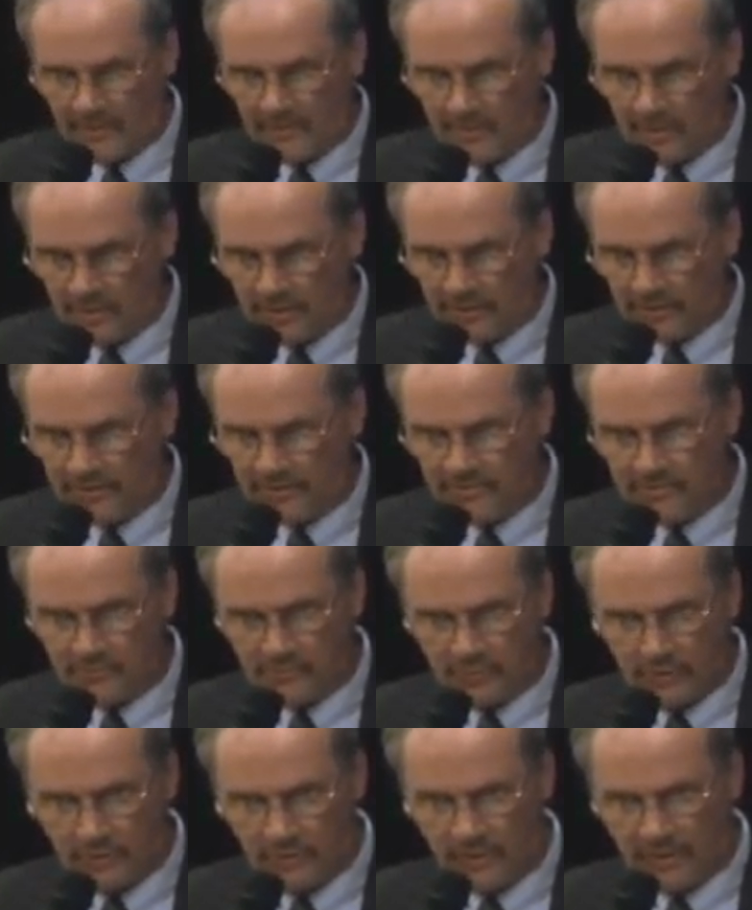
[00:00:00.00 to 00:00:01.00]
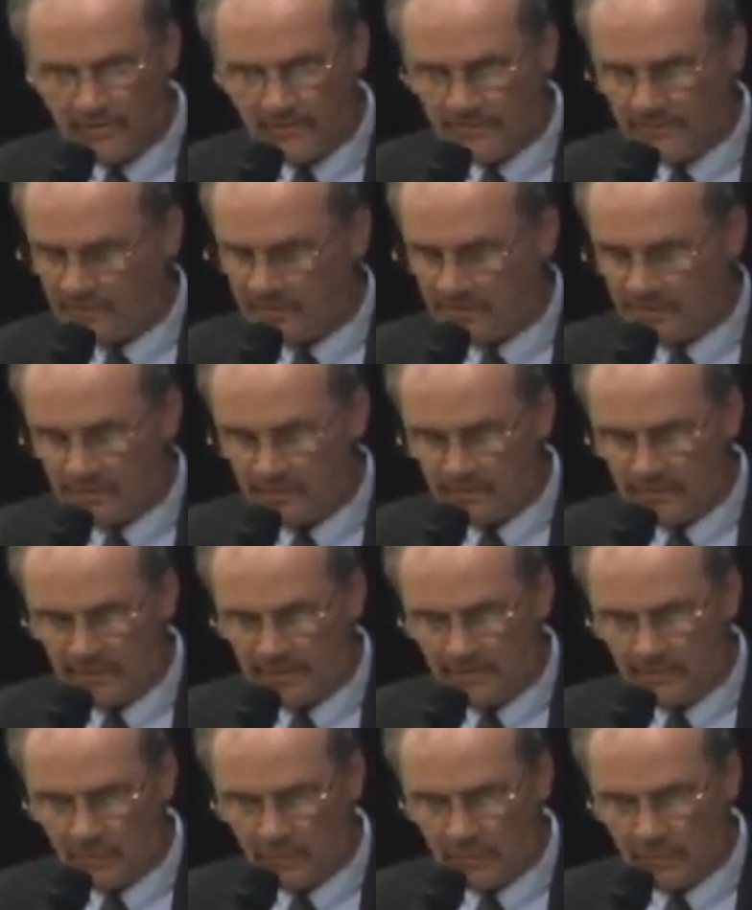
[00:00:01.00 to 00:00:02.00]
American Legion program, there are many
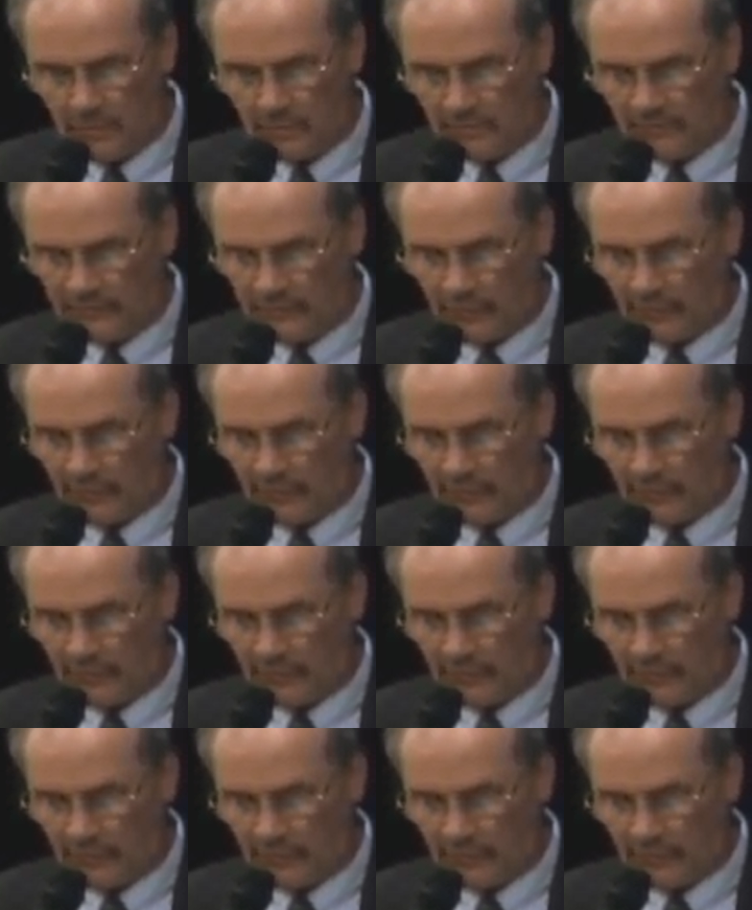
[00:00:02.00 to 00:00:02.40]
more who have